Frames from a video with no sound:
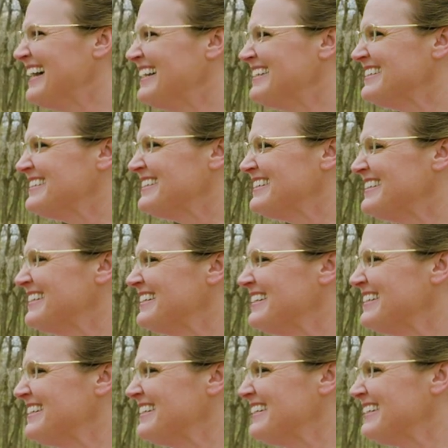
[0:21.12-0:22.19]

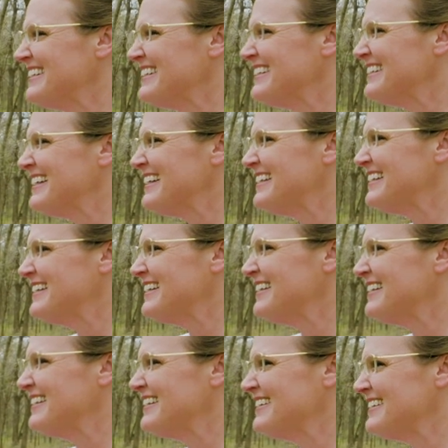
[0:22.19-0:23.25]

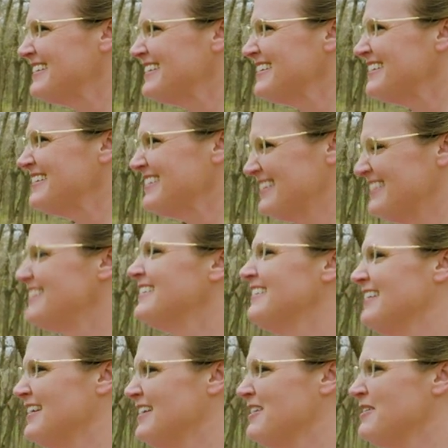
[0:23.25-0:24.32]

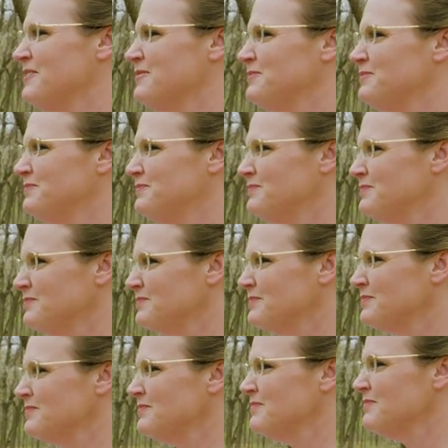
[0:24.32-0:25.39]

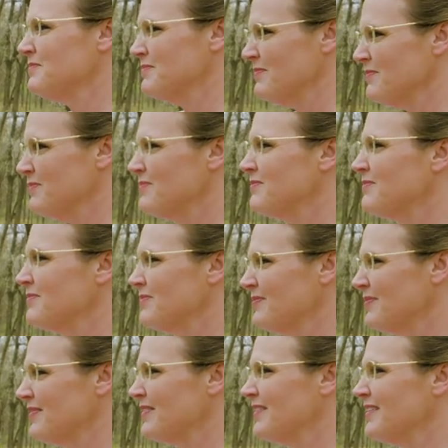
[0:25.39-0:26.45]

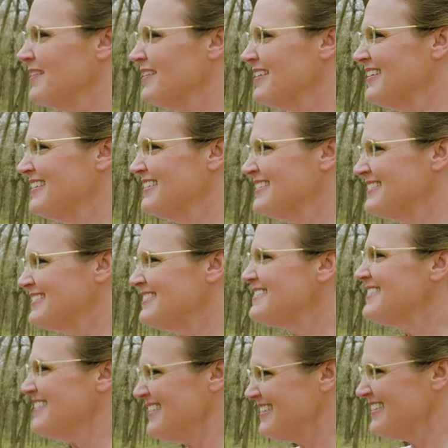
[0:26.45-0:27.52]

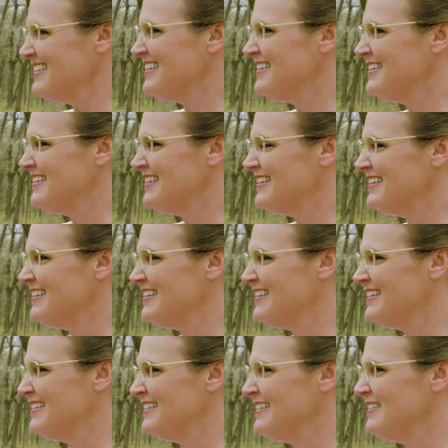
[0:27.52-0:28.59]

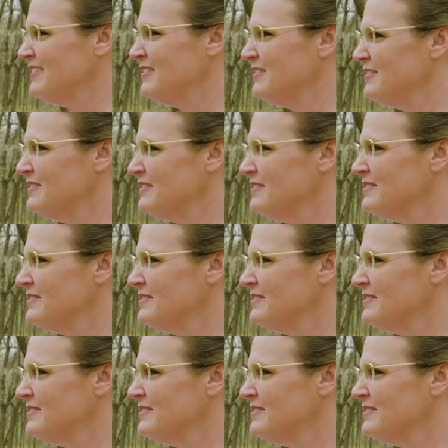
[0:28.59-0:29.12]
[no speech]